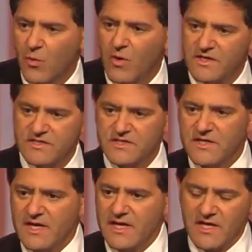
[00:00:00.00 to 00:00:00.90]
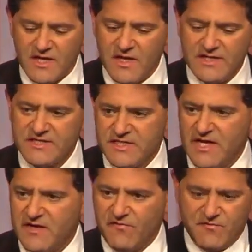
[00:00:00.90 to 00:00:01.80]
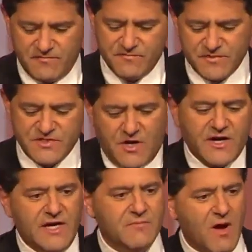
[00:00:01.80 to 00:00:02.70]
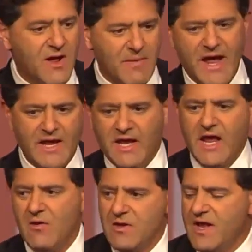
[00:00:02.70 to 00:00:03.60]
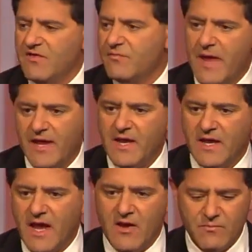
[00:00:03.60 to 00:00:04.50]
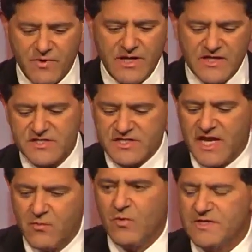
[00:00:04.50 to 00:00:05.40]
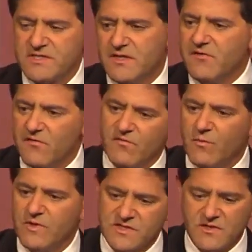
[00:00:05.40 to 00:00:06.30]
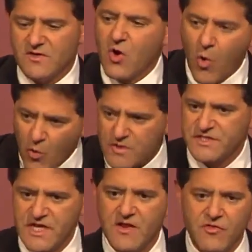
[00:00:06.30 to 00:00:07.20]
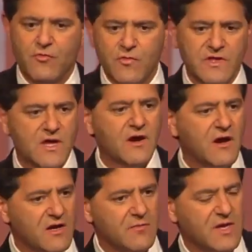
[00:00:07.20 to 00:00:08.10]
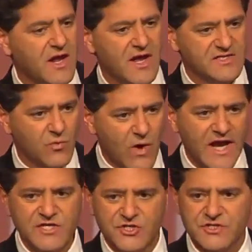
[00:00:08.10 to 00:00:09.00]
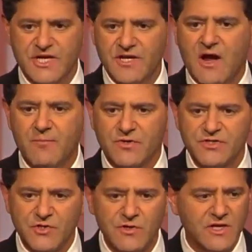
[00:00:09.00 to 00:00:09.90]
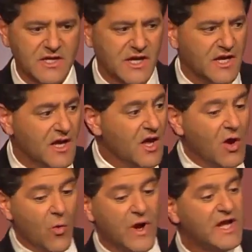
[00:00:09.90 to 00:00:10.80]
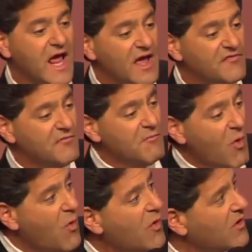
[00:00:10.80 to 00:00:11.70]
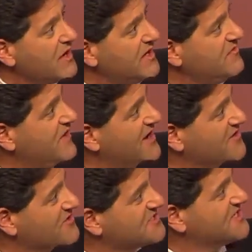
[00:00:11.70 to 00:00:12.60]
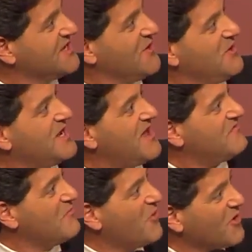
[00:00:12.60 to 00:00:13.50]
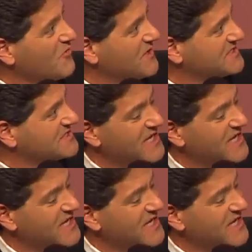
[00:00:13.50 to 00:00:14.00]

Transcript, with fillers: was, instead of stuck in my bank account, Ned's bank account, but instead was was coursing through the economy as wages and opportunity, we'd have more innovators. We'd have more risk